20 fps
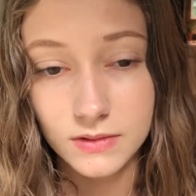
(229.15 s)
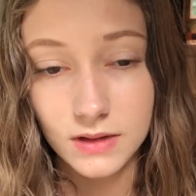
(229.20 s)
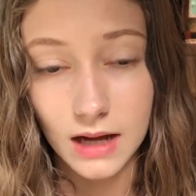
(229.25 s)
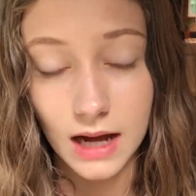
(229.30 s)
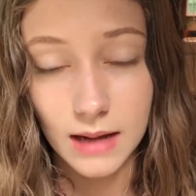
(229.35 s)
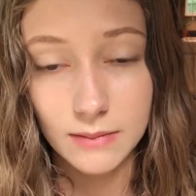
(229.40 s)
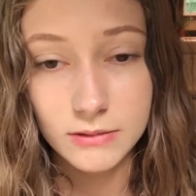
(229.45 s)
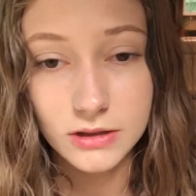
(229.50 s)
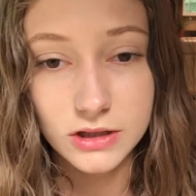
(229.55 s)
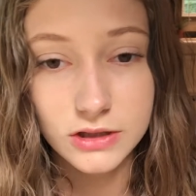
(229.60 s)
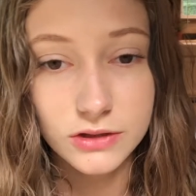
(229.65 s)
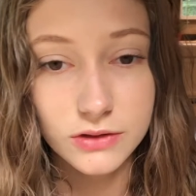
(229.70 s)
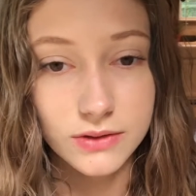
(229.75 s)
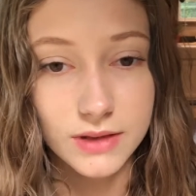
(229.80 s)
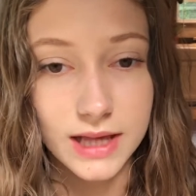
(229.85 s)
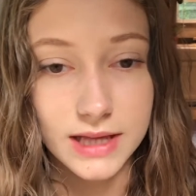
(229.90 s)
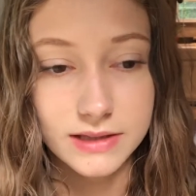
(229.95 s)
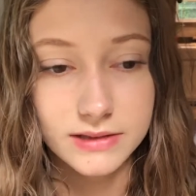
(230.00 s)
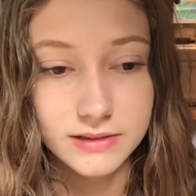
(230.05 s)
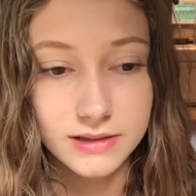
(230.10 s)
I'm gonna do
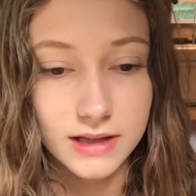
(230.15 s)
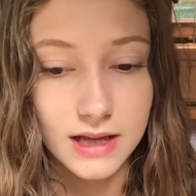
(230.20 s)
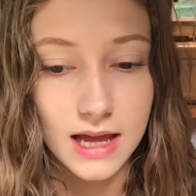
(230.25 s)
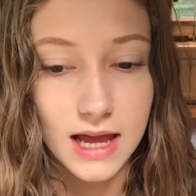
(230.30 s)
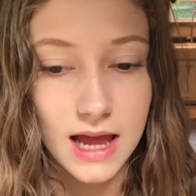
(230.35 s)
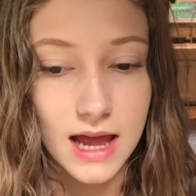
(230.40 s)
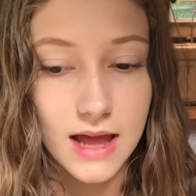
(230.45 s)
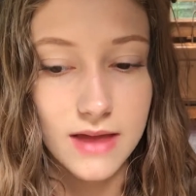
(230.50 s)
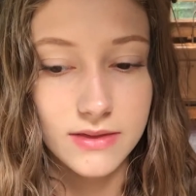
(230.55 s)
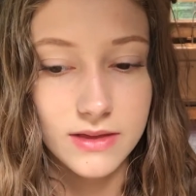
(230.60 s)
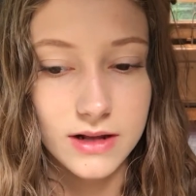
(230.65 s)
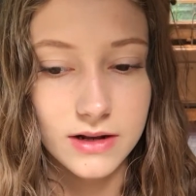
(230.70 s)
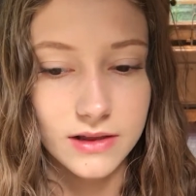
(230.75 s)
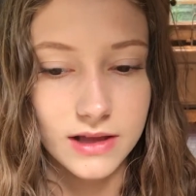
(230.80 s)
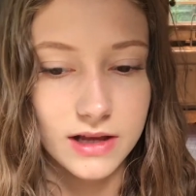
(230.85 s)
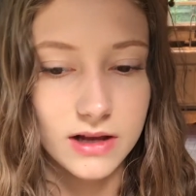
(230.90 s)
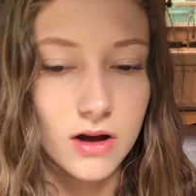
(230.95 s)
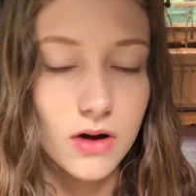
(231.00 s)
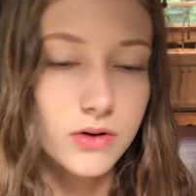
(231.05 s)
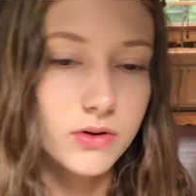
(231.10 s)
this, and then you're
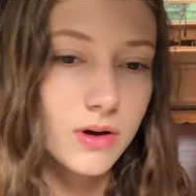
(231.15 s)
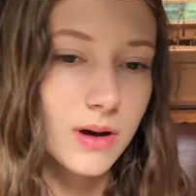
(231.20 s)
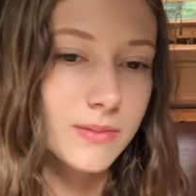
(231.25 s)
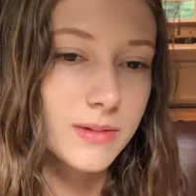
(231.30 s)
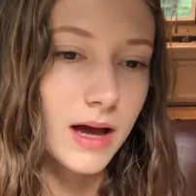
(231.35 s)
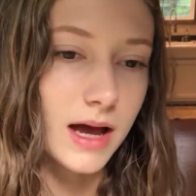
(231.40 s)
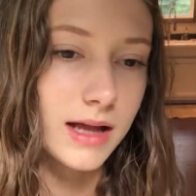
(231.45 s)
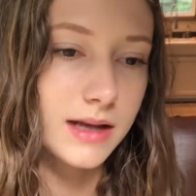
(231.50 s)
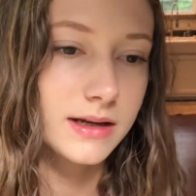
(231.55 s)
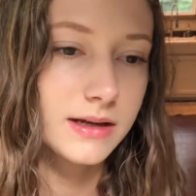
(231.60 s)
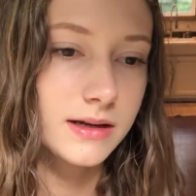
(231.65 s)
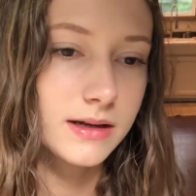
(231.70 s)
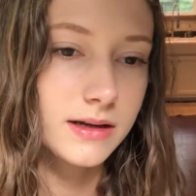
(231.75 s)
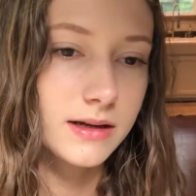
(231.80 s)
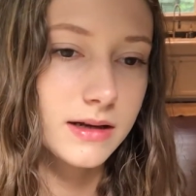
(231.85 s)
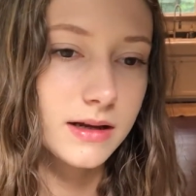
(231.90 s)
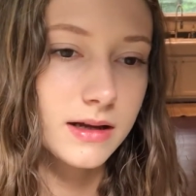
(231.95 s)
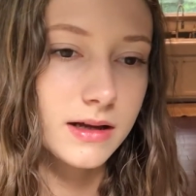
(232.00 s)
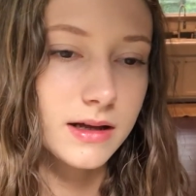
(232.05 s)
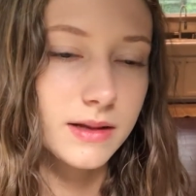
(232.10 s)
like, oh no, I'm not,
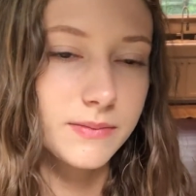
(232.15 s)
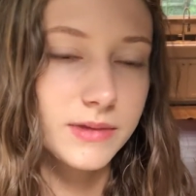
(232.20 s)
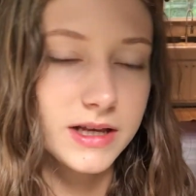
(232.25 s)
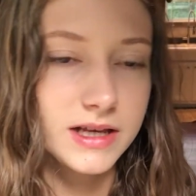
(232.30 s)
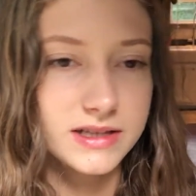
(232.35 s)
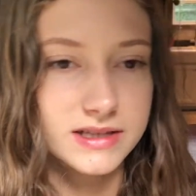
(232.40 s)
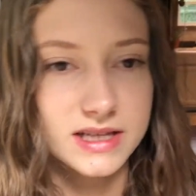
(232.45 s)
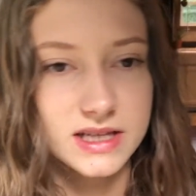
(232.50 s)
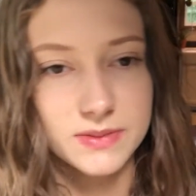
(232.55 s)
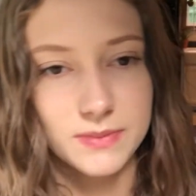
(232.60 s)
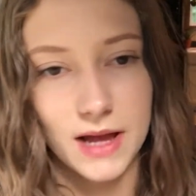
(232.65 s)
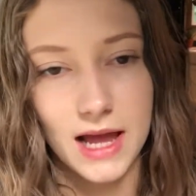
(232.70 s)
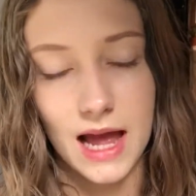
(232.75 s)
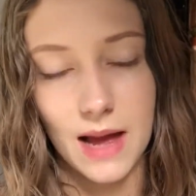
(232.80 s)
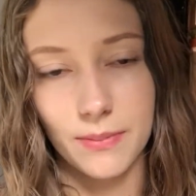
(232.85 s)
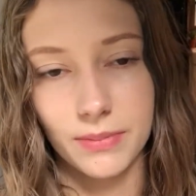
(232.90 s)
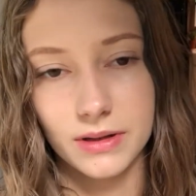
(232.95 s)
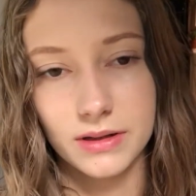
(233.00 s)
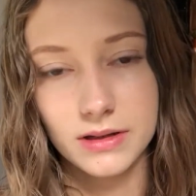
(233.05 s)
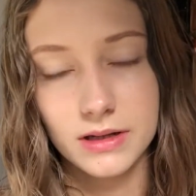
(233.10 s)
because this might
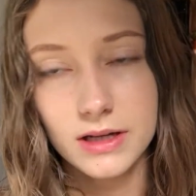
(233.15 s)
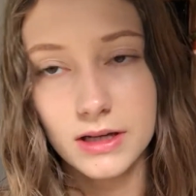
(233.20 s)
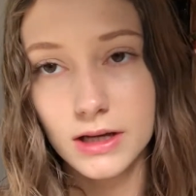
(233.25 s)
happen.